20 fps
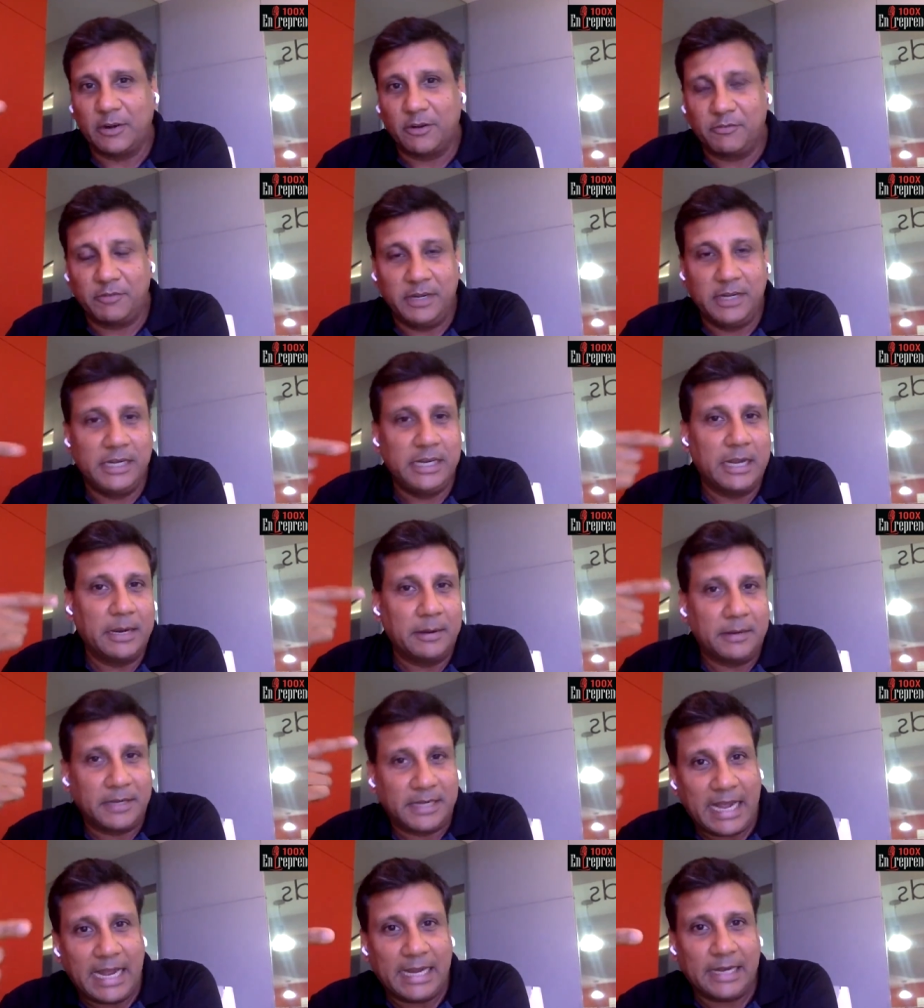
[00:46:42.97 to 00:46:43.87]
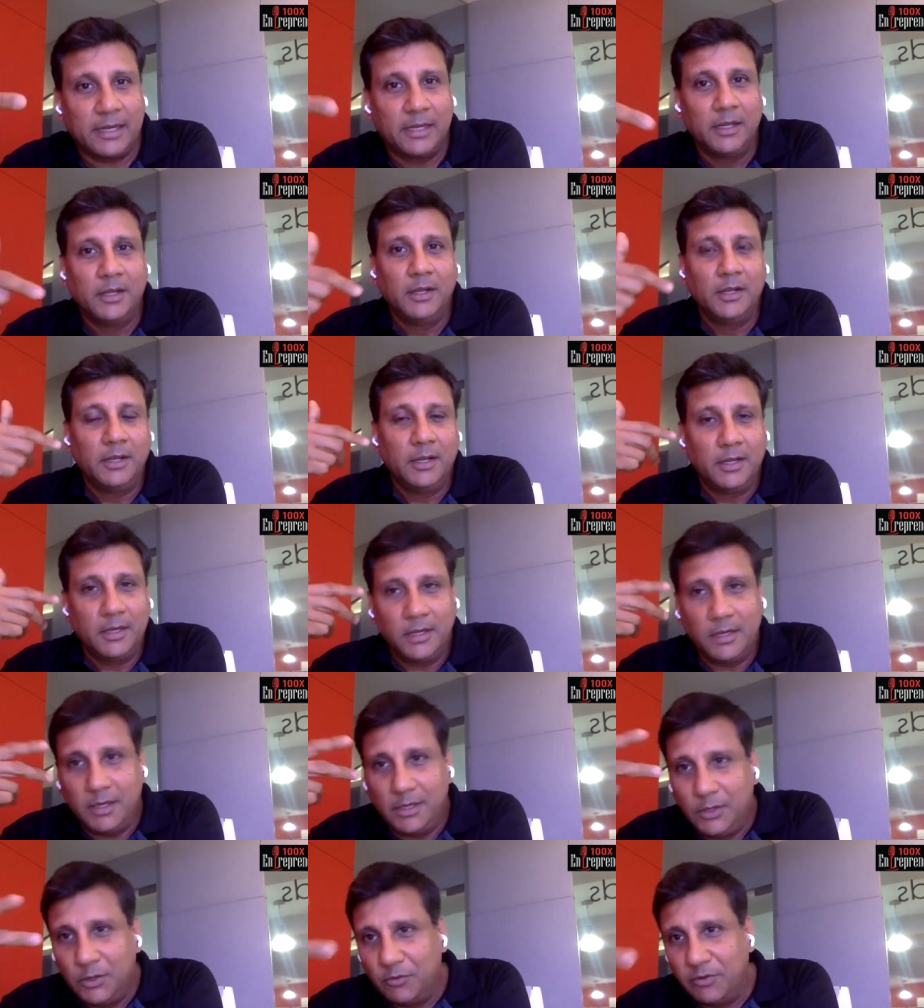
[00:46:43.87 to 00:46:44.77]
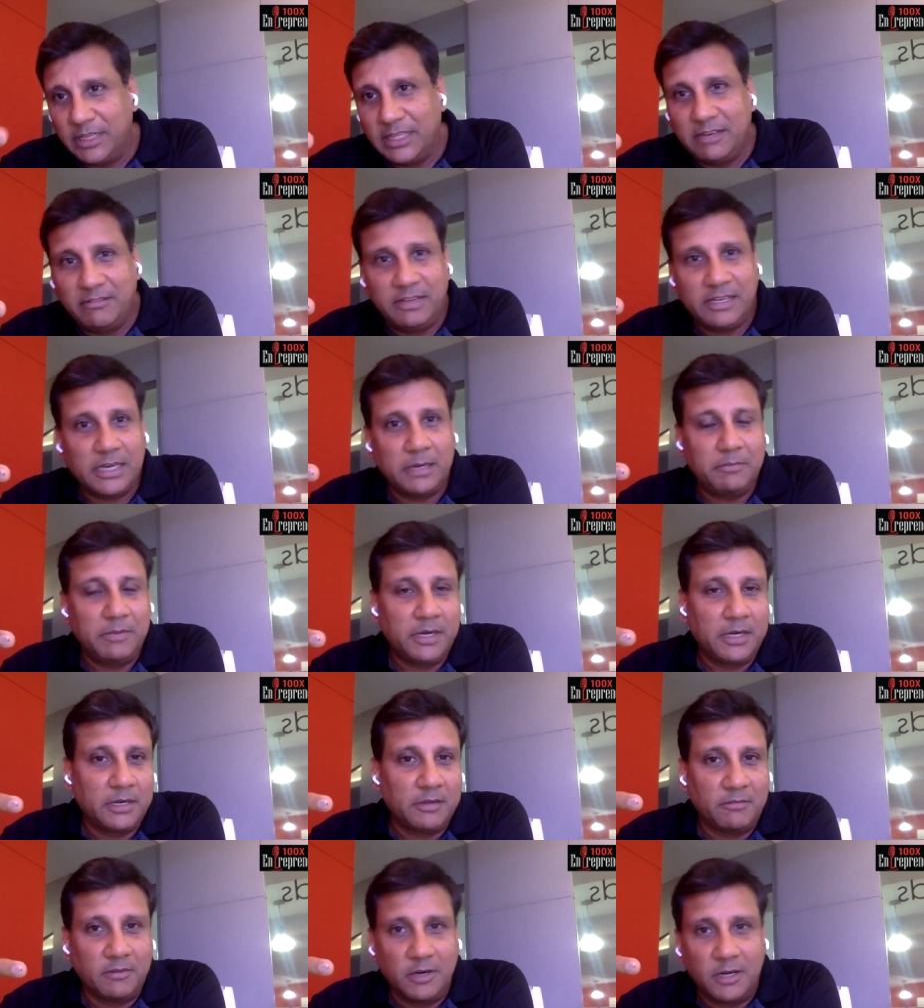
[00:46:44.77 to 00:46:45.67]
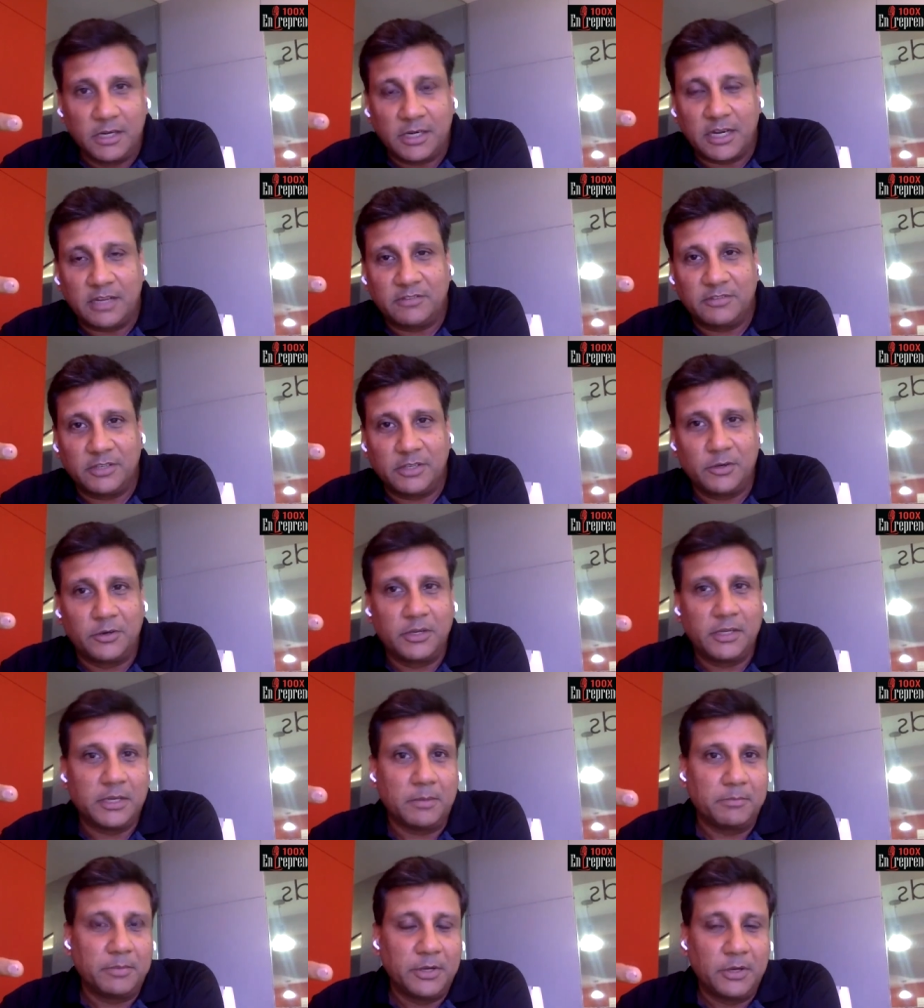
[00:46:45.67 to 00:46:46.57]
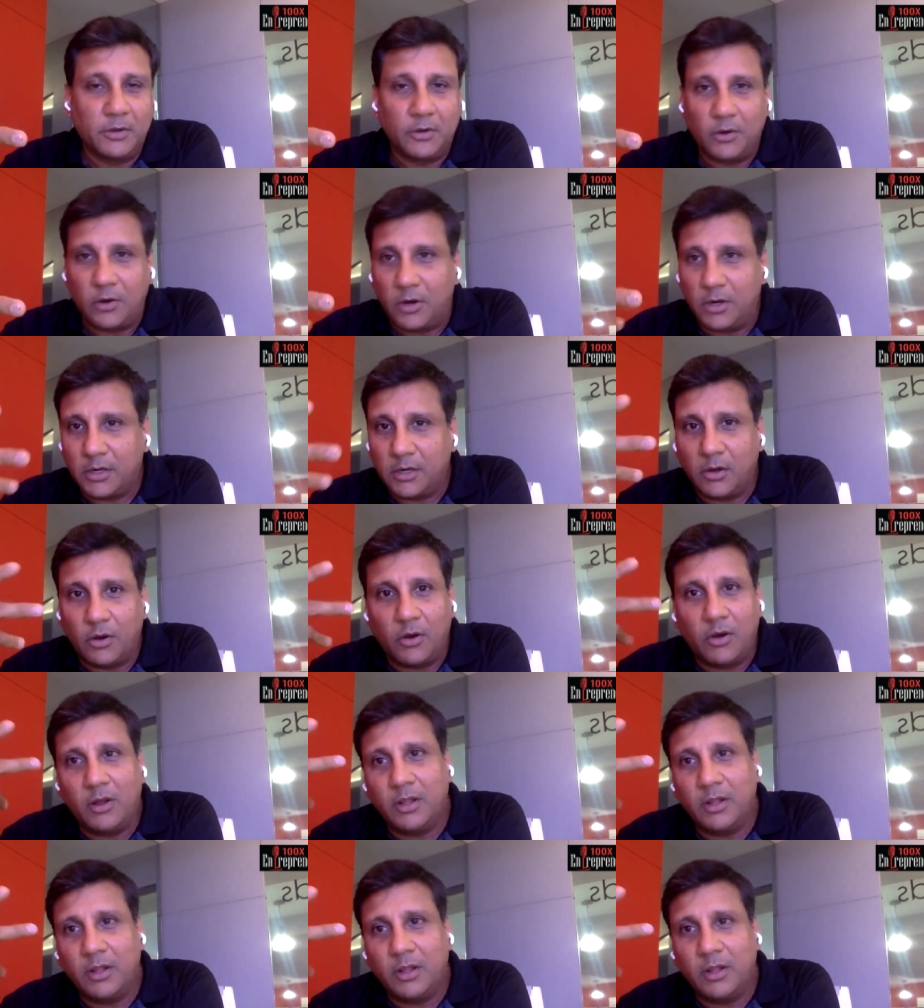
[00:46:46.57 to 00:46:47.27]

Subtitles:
built out of India tag, you know, whether we can bring the world-class security company or not.